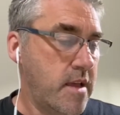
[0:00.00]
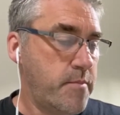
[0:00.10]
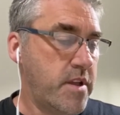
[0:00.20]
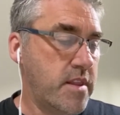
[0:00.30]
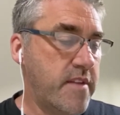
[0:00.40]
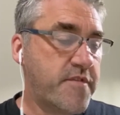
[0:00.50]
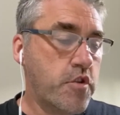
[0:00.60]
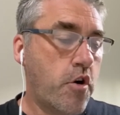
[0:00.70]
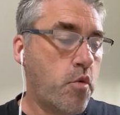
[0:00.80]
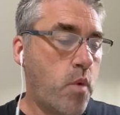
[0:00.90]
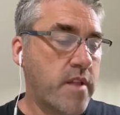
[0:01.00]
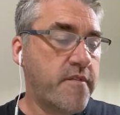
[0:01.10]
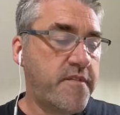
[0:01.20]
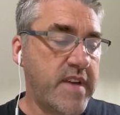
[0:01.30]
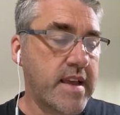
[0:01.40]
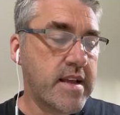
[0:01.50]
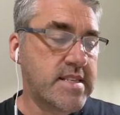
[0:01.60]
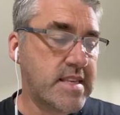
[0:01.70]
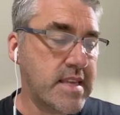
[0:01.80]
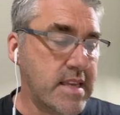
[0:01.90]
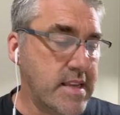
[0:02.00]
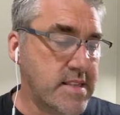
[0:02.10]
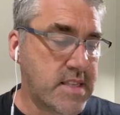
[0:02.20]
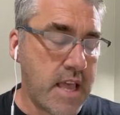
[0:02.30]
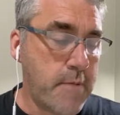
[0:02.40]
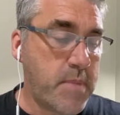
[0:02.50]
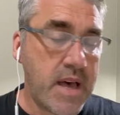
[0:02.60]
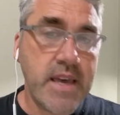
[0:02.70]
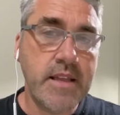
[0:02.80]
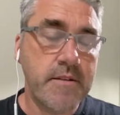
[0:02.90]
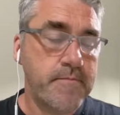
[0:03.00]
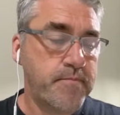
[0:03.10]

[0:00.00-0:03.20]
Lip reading: but lift not one finger to ease their pain.